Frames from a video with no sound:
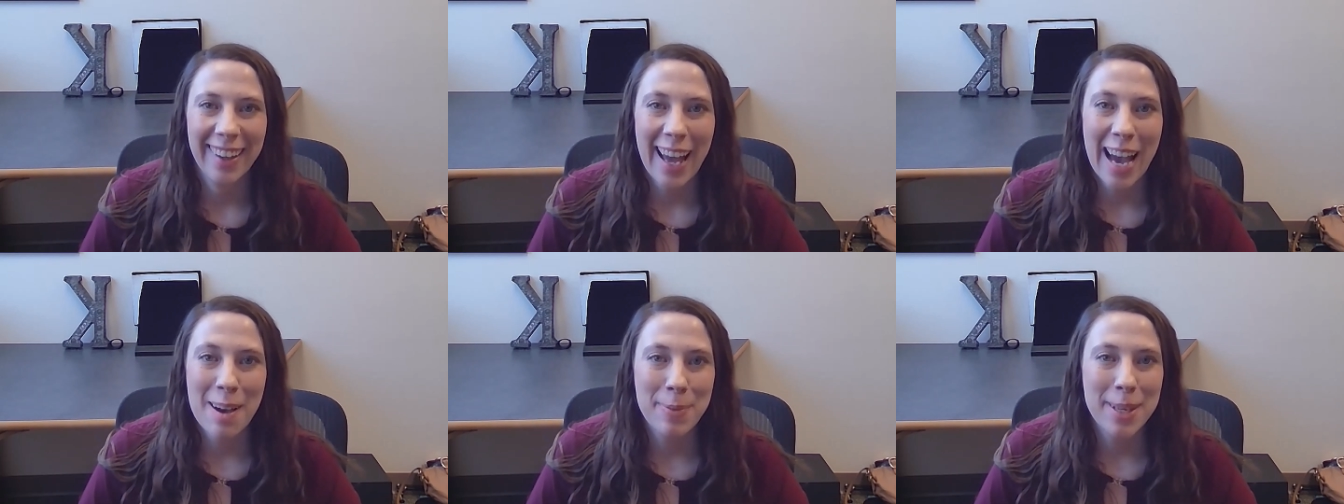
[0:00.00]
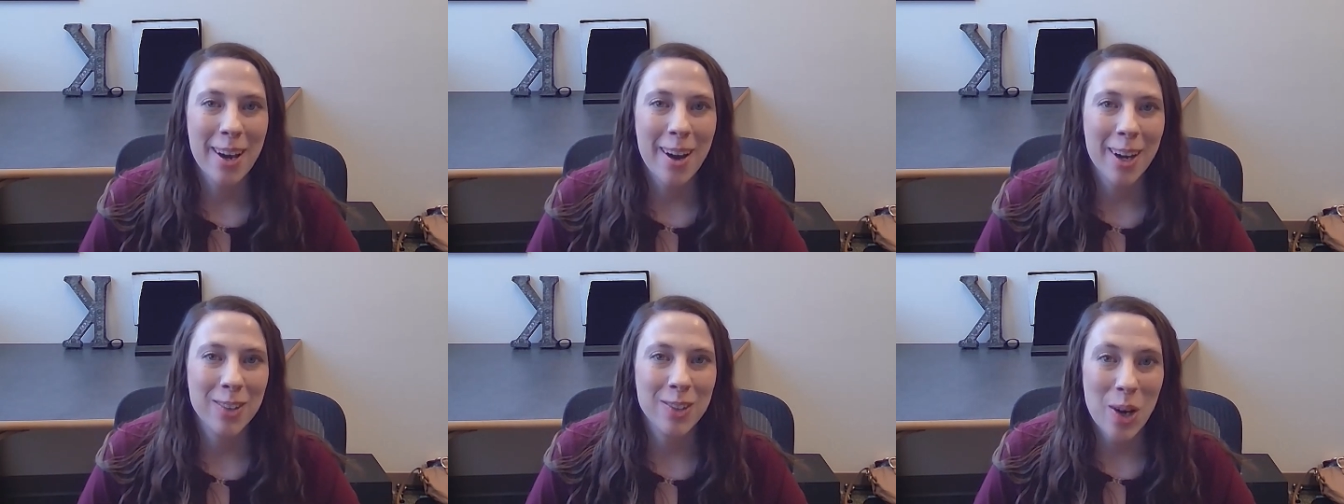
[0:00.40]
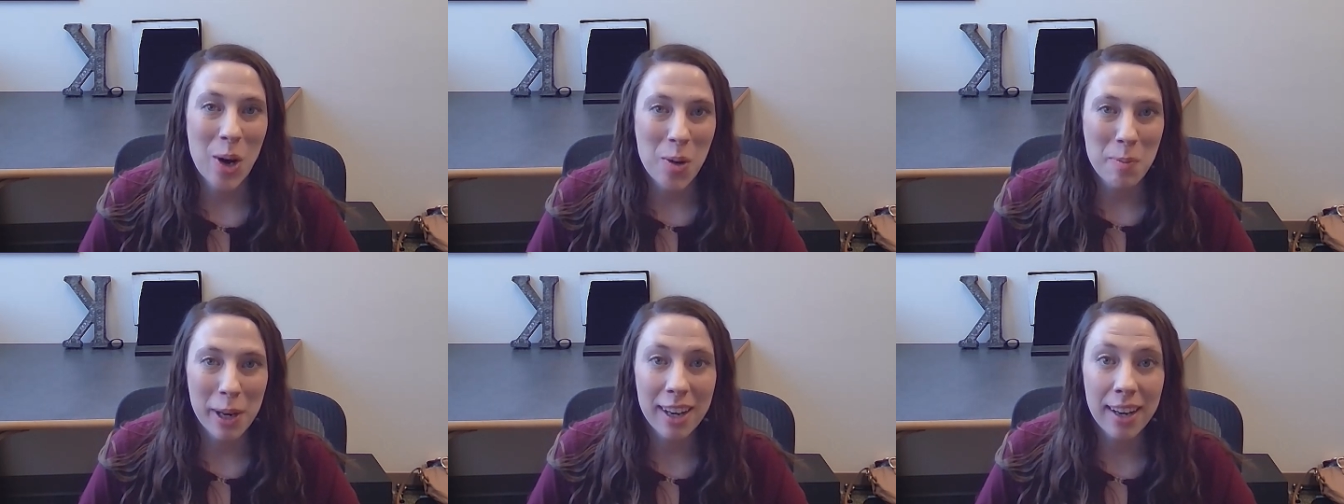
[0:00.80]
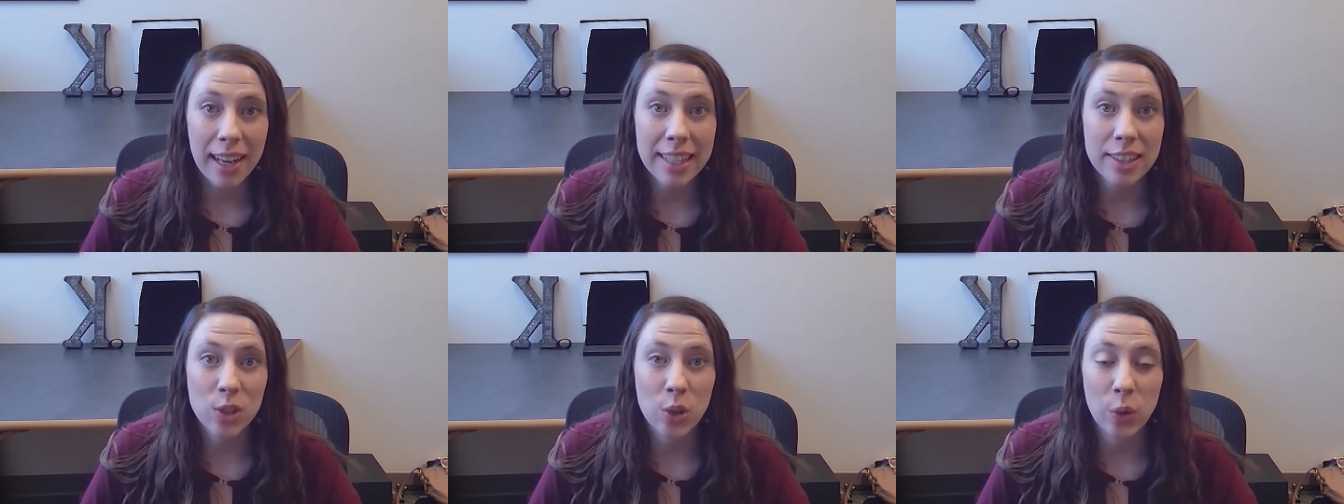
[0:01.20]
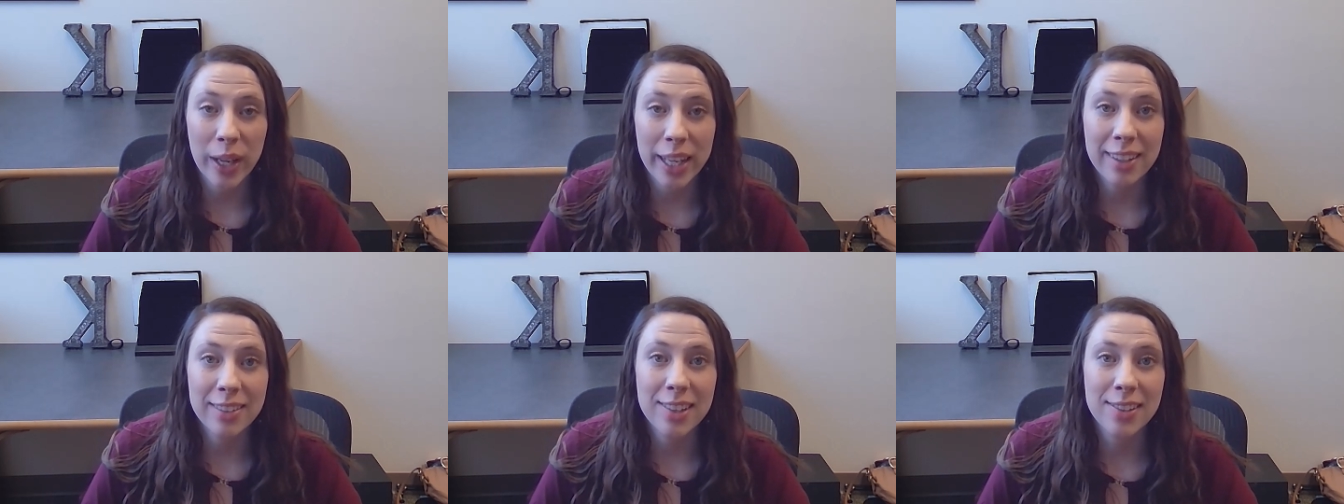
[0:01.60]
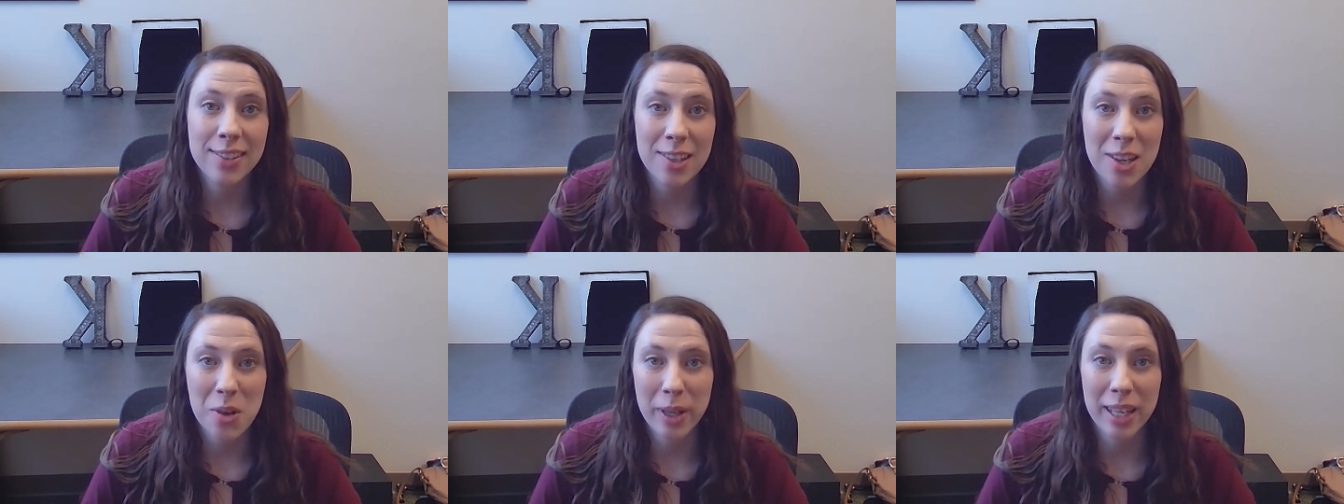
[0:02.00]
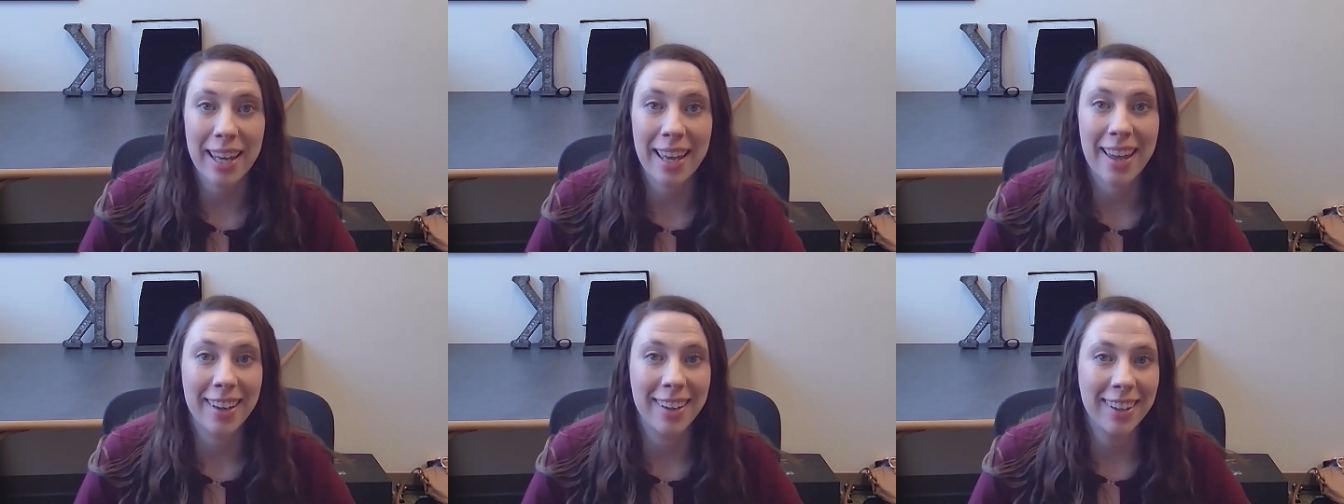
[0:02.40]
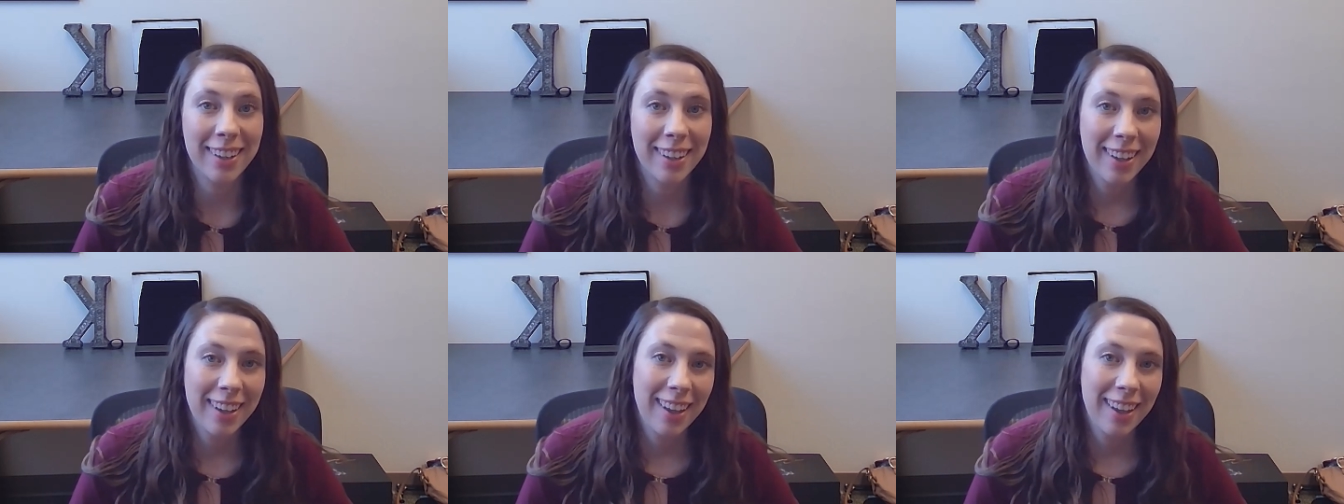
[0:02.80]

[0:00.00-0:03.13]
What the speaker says: Happy October. It's great to see you again.